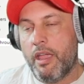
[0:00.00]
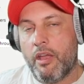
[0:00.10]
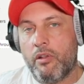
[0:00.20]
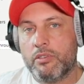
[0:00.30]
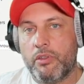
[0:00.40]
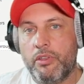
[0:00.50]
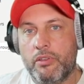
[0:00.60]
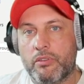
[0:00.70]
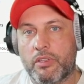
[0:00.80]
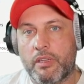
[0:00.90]
And also you
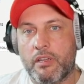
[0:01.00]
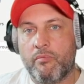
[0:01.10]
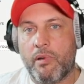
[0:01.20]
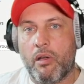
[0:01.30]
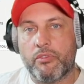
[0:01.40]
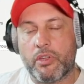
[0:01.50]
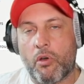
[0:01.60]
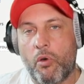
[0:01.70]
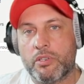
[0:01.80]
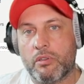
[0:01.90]
need to think about the
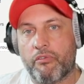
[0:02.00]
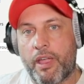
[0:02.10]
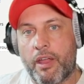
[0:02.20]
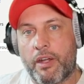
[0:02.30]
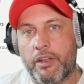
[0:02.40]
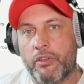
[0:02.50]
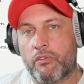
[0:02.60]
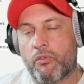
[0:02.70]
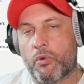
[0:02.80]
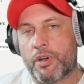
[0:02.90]
cost of error in your
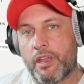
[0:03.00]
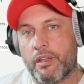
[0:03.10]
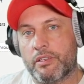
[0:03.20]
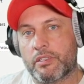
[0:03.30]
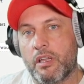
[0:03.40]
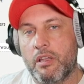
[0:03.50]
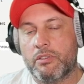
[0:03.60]
forecast.